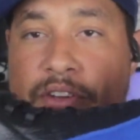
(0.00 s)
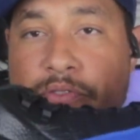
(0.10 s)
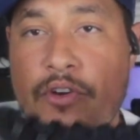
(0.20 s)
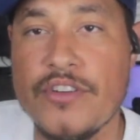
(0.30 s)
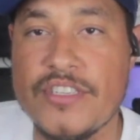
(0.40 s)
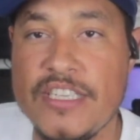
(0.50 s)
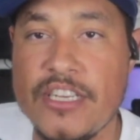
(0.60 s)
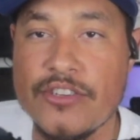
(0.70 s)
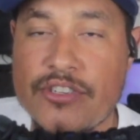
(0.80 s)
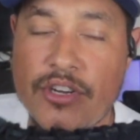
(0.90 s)
for a
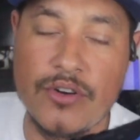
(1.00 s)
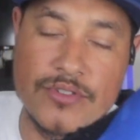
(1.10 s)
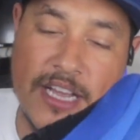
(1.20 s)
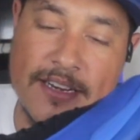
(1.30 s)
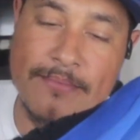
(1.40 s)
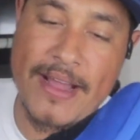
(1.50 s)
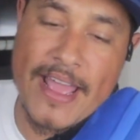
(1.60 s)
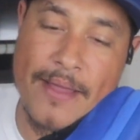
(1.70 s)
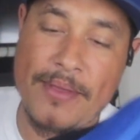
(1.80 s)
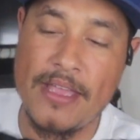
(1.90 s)
sneaker show down in
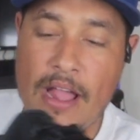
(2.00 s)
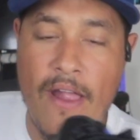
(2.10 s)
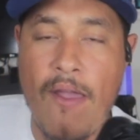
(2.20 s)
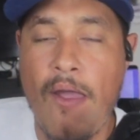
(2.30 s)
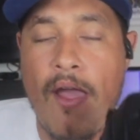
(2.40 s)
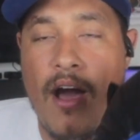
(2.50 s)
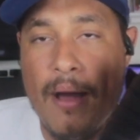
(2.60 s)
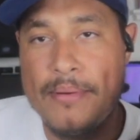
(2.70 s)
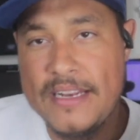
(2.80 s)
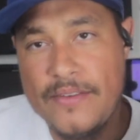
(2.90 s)
Miami.
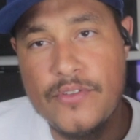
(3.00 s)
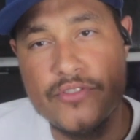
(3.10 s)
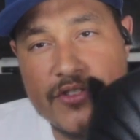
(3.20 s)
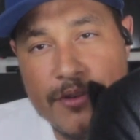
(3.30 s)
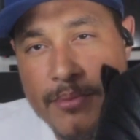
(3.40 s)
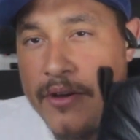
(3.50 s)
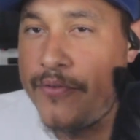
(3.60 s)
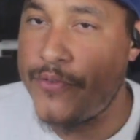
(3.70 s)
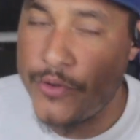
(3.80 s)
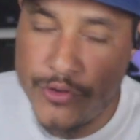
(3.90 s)
I believe there's gonna be a
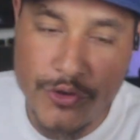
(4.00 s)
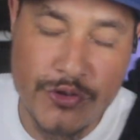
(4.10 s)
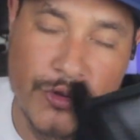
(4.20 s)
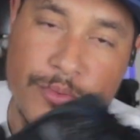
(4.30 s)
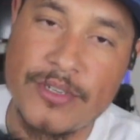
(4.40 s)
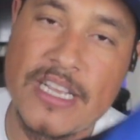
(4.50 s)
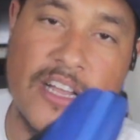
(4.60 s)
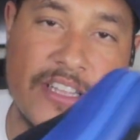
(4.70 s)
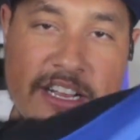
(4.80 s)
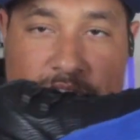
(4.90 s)
few YouTubers
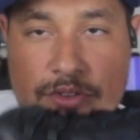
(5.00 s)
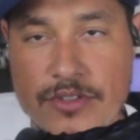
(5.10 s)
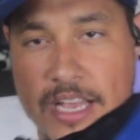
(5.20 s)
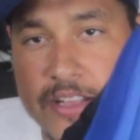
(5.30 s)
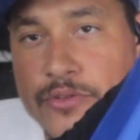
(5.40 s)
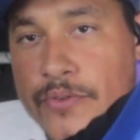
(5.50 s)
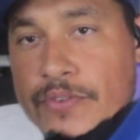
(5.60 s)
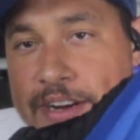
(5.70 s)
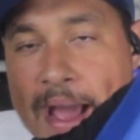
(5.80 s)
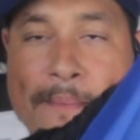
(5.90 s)
out there, so stay tuned
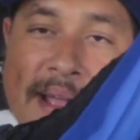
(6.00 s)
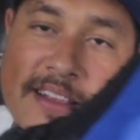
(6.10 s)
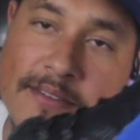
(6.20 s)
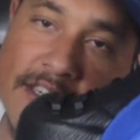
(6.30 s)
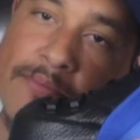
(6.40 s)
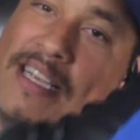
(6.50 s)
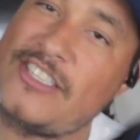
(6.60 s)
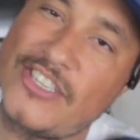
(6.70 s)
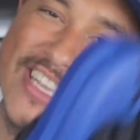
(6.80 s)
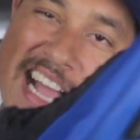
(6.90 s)
for that, man. Make
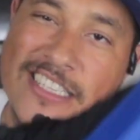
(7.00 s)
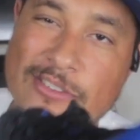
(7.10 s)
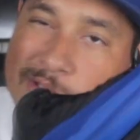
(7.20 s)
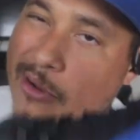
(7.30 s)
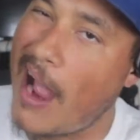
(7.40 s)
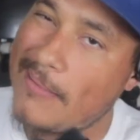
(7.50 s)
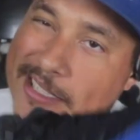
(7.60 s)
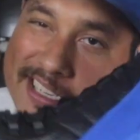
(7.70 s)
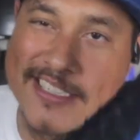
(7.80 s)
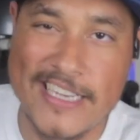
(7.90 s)
sure you guys subscribe
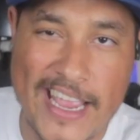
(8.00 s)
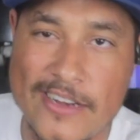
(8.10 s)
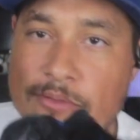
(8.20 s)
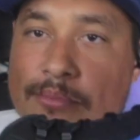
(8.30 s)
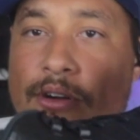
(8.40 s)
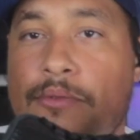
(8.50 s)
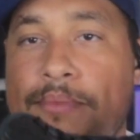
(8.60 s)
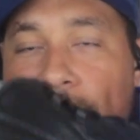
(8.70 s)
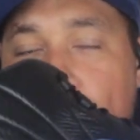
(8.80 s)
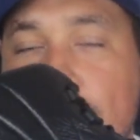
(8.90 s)
to the channel, bro,
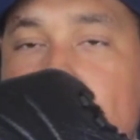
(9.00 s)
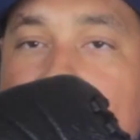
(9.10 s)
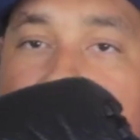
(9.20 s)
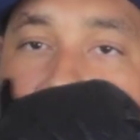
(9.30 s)
because